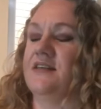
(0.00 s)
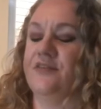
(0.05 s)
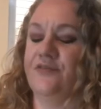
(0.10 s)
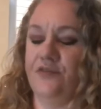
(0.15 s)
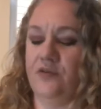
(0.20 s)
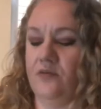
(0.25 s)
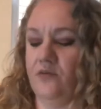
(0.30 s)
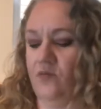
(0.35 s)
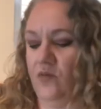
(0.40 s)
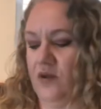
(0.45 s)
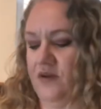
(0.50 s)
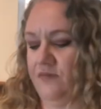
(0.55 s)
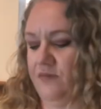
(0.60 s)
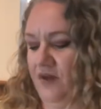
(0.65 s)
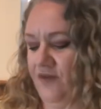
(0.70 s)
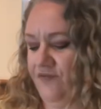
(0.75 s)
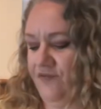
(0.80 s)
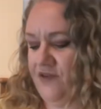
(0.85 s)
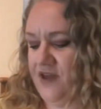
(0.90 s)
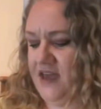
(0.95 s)
from one of my
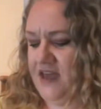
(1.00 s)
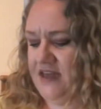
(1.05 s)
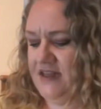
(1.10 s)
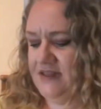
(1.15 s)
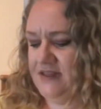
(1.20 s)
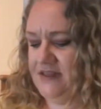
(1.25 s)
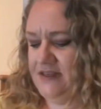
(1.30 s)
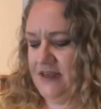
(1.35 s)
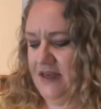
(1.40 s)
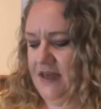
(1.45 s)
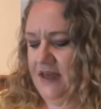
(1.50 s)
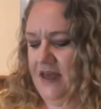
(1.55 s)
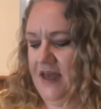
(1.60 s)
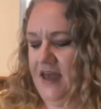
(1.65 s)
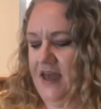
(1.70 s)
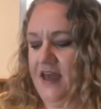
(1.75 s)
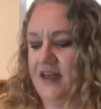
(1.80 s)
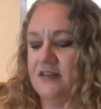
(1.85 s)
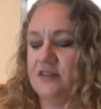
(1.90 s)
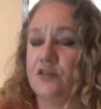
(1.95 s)
friends.
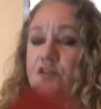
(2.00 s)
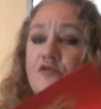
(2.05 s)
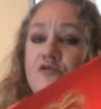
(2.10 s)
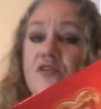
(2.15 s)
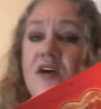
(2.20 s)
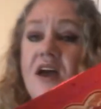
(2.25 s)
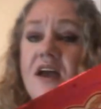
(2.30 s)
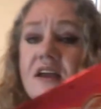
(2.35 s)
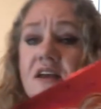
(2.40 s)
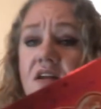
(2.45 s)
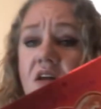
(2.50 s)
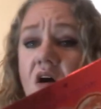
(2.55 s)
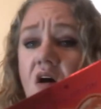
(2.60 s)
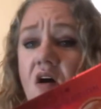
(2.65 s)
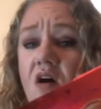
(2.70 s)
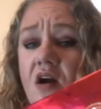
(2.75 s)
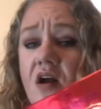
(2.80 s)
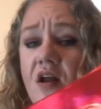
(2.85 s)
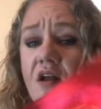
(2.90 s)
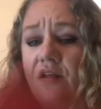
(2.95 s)
It's a dragon
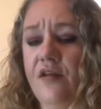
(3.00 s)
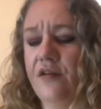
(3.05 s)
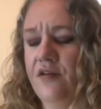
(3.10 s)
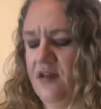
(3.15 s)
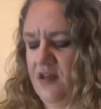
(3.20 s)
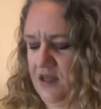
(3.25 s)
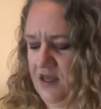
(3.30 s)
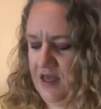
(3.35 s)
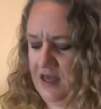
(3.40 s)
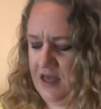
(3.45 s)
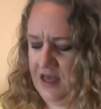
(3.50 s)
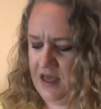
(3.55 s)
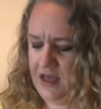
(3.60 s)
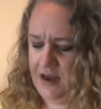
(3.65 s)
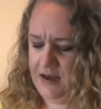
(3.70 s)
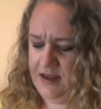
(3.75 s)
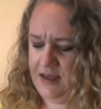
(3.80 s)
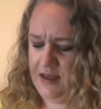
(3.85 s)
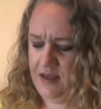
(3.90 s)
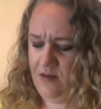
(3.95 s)
heart,
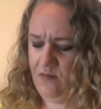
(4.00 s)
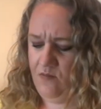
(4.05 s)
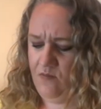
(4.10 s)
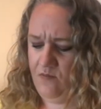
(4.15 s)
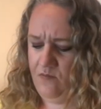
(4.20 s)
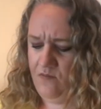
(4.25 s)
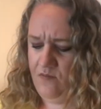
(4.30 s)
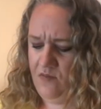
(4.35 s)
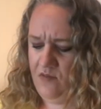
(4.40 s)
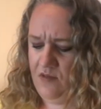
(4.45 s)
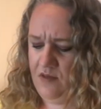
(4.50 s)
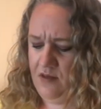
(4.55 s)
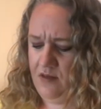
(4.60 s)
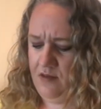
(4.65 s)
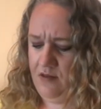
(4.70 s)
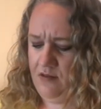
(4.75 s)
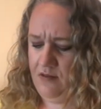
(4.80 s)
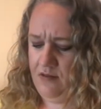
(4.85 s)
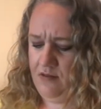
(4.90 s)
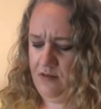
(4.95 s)
and
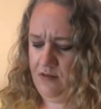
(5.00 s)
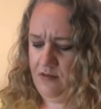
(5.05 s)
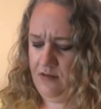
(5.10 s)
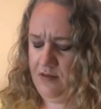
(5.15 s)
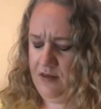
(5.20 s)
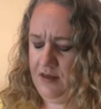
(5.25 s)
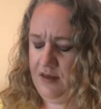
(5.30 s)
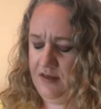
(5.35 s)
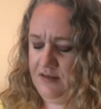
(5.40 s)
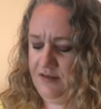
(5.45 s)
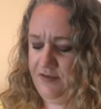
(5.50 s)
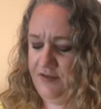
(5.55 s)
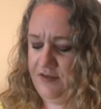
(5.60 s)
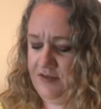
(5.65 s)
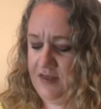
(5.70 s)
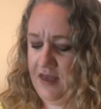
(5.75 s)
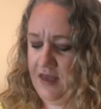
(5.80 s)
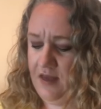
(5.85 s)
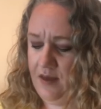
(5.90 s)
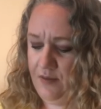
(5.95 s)
it's
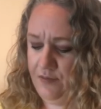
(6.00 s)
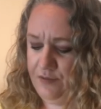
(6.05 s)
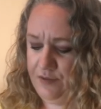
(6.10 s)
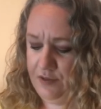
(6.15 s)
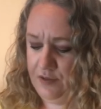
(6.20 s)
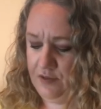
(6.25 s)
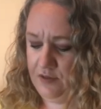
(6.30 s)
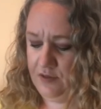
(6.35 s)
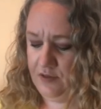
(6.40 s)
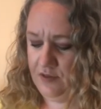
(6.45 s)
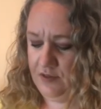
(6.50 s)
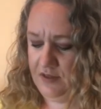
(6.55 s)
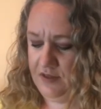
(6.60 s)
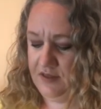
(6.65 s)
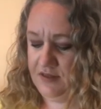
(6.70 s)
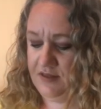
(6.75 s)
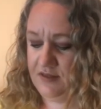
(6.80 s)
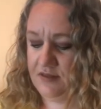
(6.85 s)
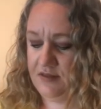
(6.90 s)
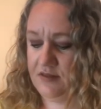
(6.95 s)
absolutely
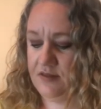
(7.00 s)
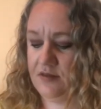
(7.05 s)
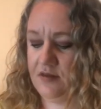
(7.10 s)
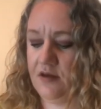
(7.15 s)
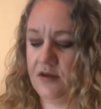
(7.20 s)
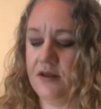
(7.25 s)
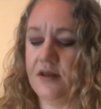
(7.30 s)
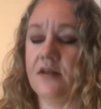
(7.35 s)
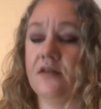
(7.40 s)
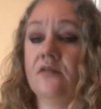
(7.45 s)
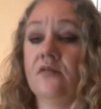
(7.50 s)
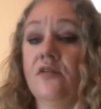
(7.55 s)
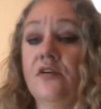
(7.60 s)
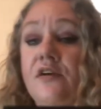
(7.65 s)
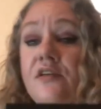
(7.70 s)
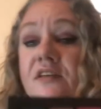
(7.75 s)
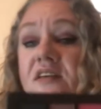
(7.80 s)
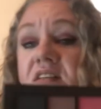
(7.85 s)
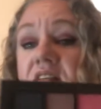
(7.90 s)
stunning. Look at these